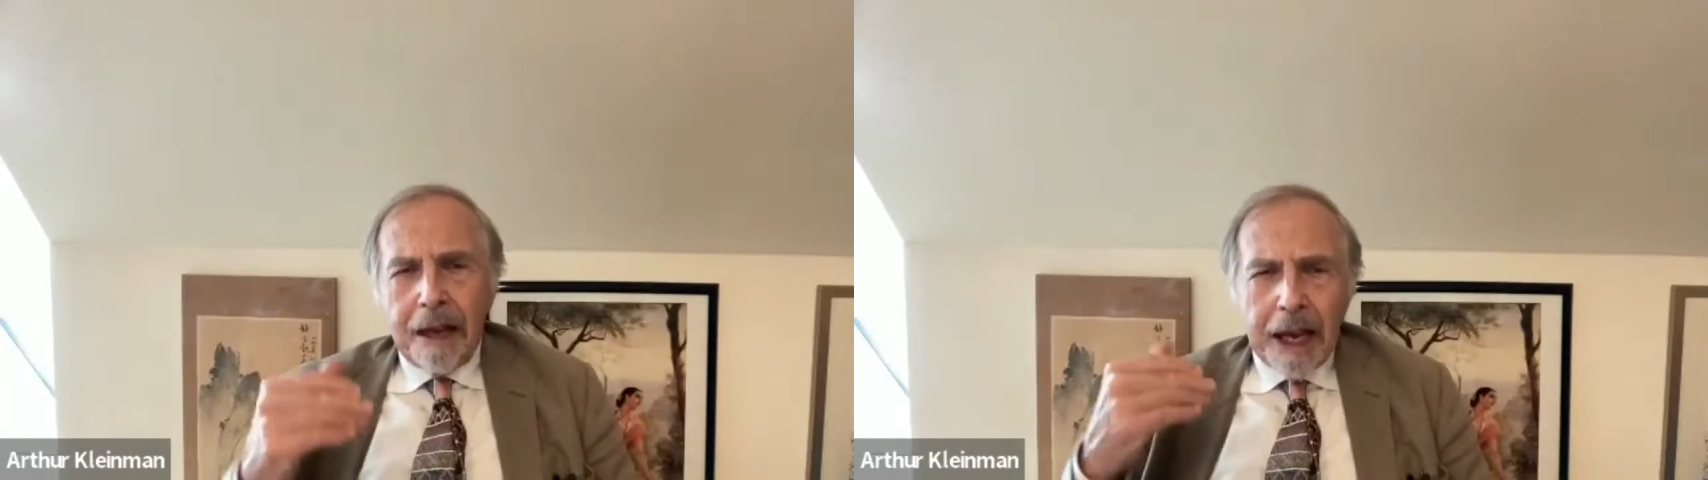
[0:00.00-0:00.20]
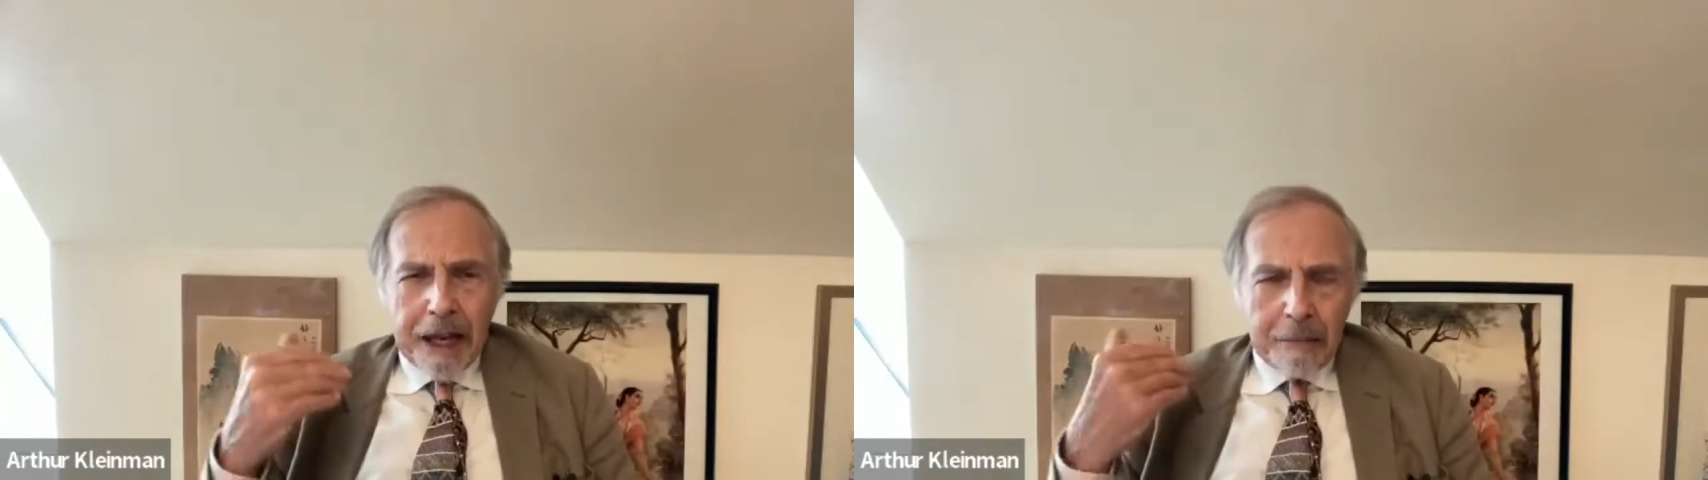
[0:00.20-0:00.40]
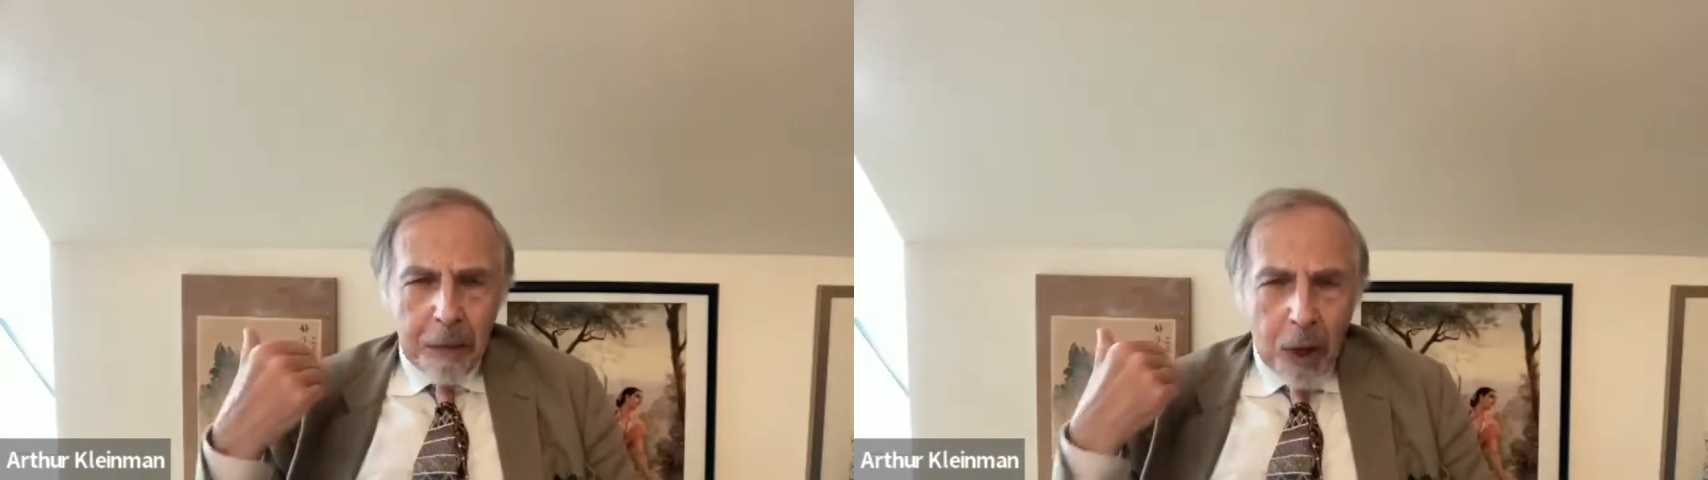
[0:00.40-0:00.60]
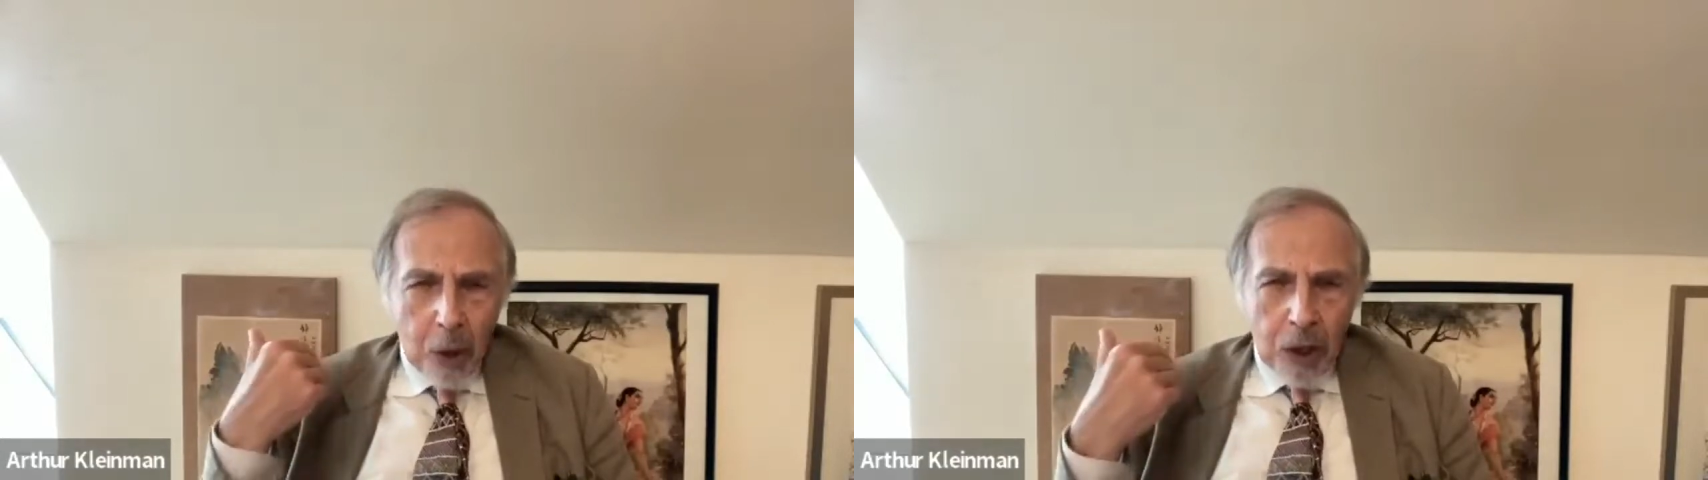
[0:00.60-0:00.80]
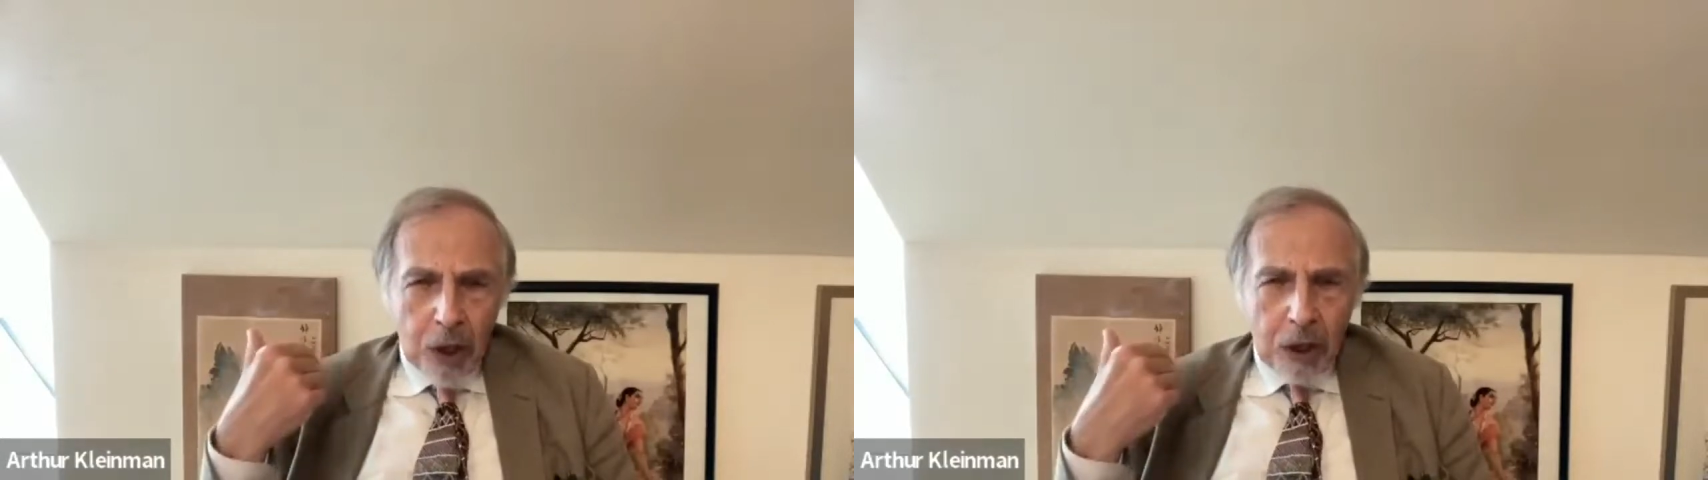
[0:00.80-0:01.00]
and a
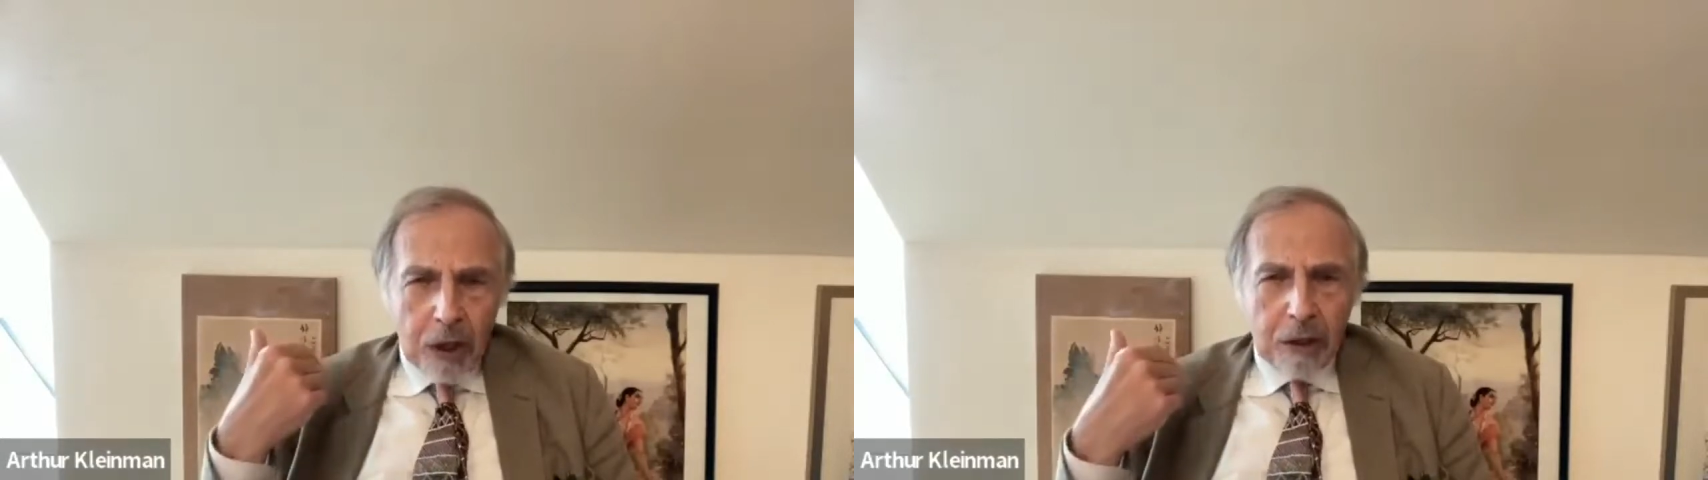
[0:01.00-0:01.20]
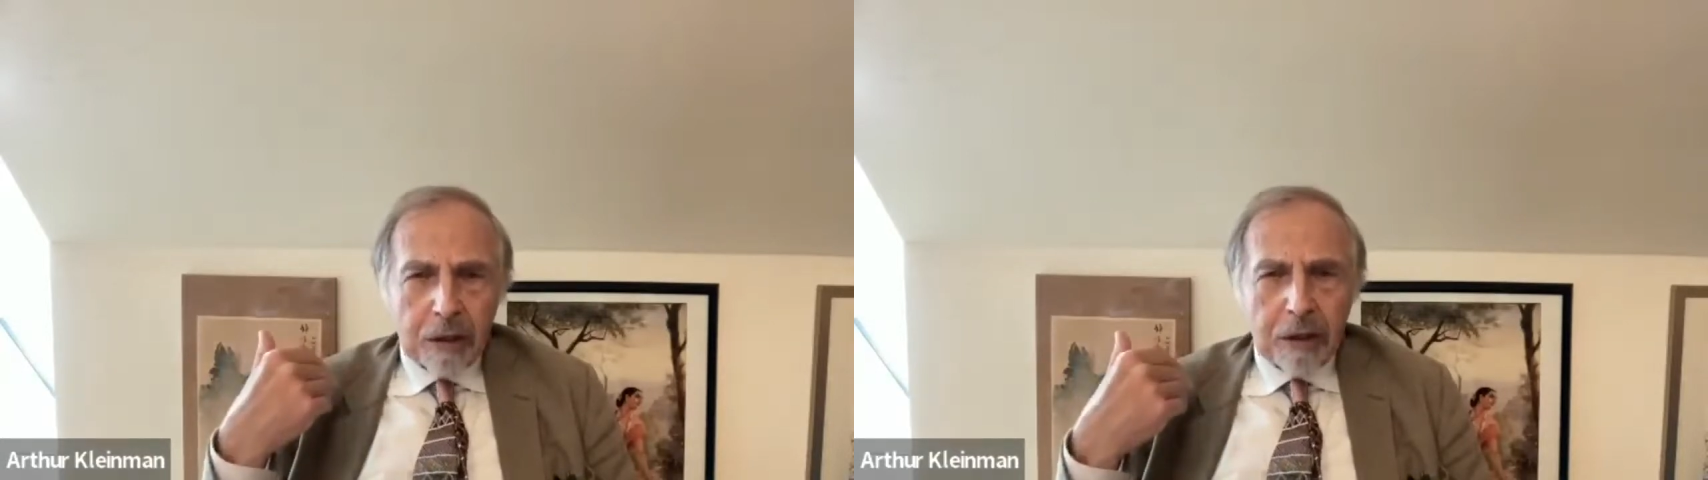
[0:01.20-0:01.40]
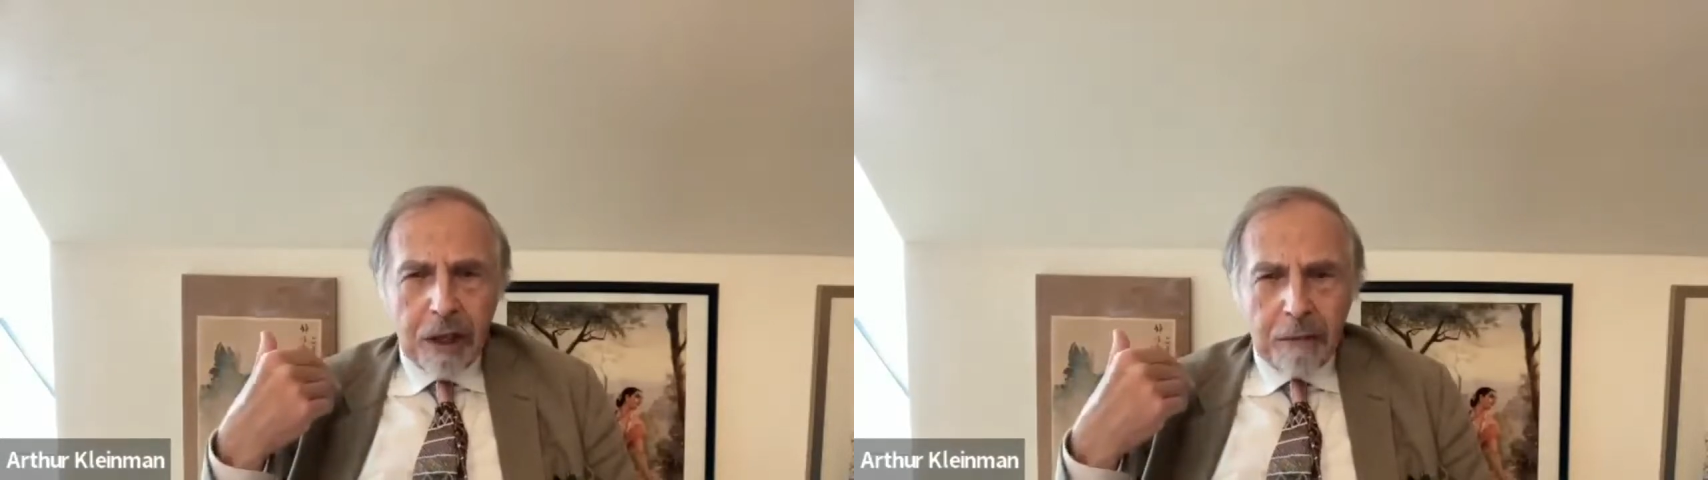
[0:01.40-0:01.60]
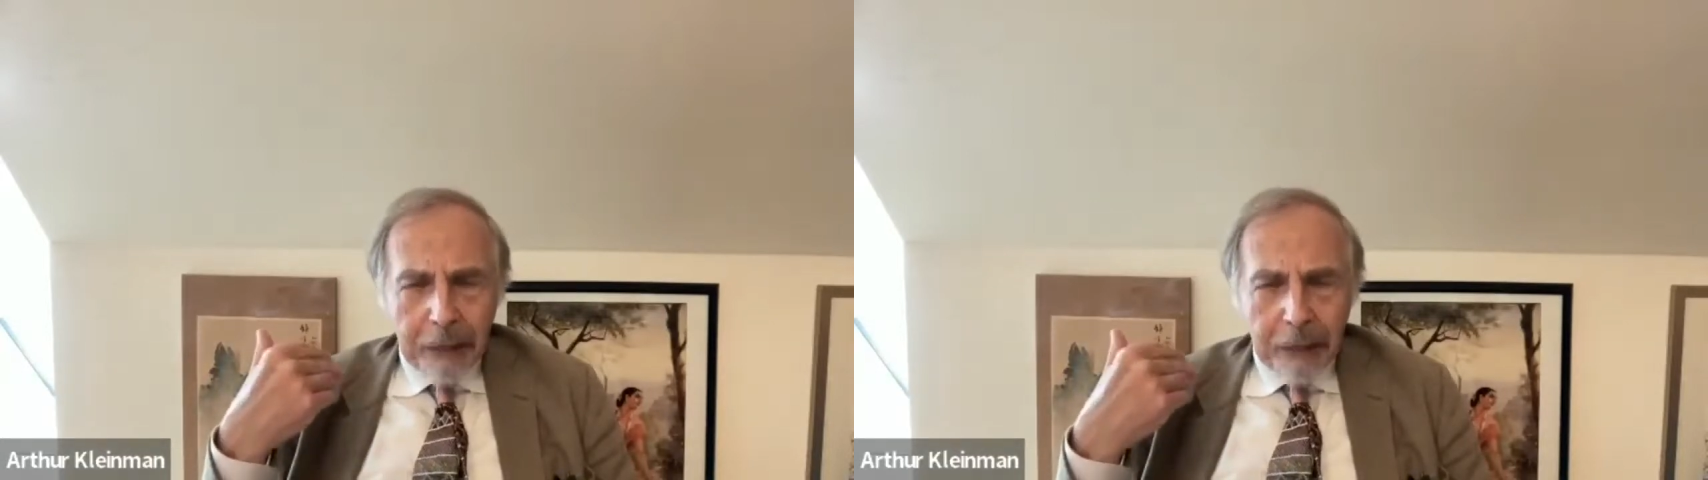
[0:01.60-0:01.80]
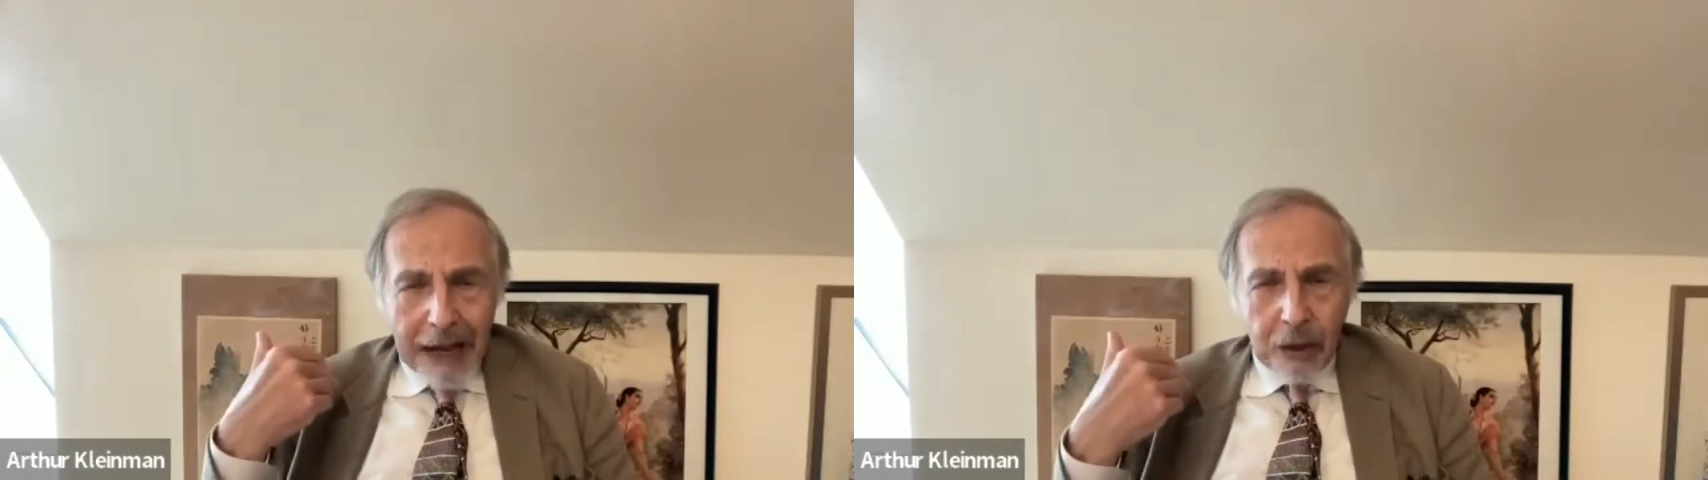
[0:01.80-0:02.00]
motor and
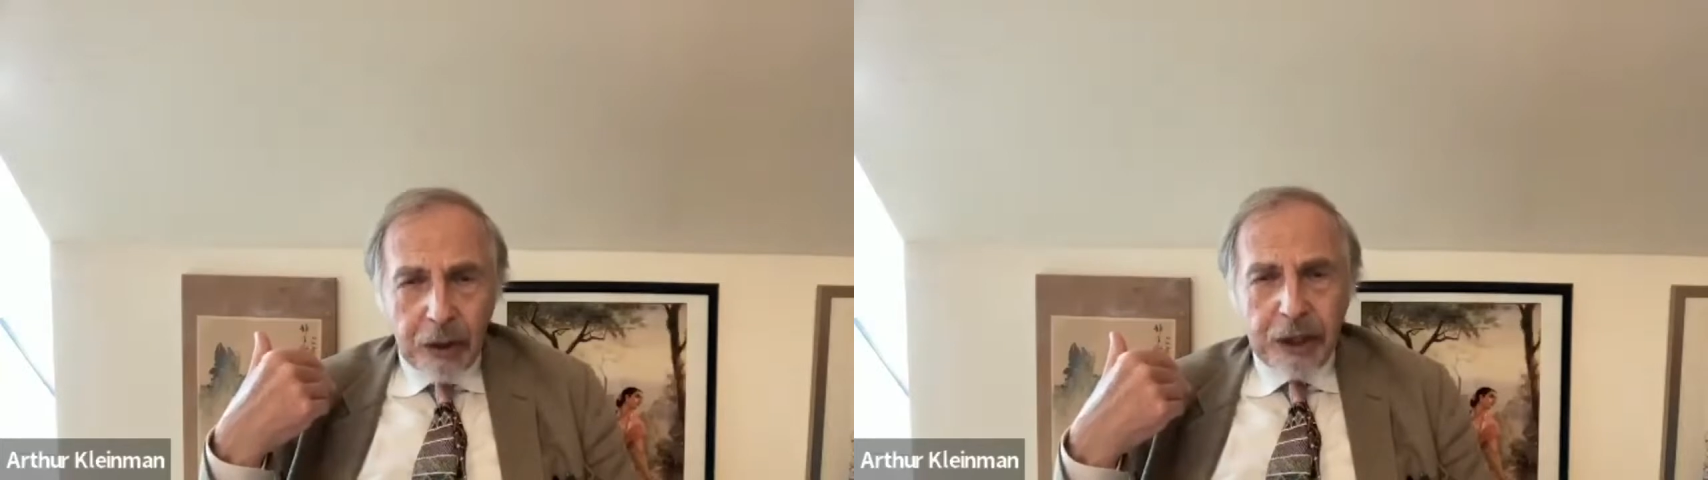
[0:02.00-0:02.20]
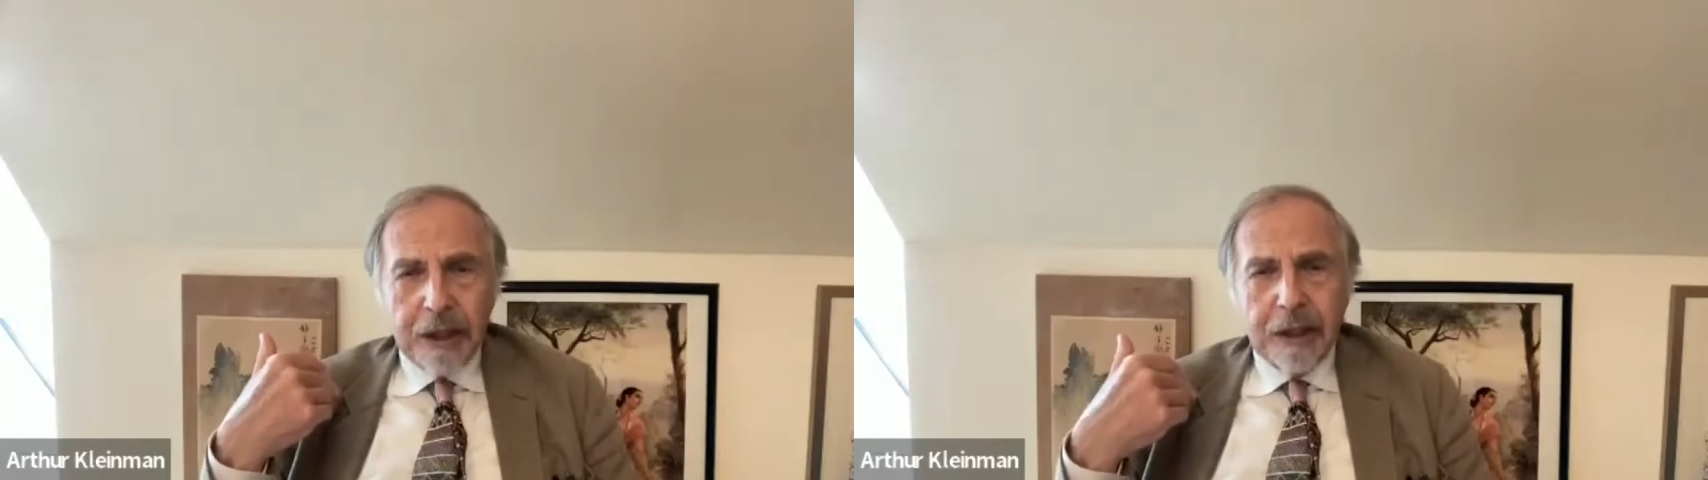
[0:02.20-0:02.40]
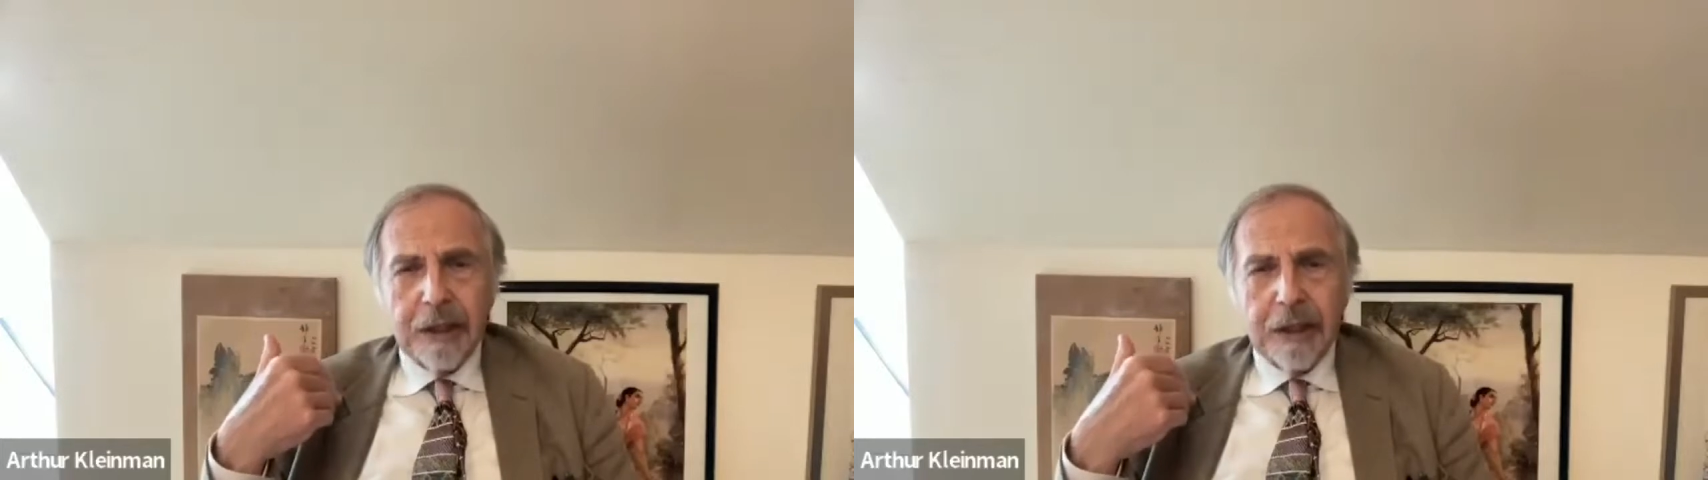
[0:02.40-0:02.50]
battery,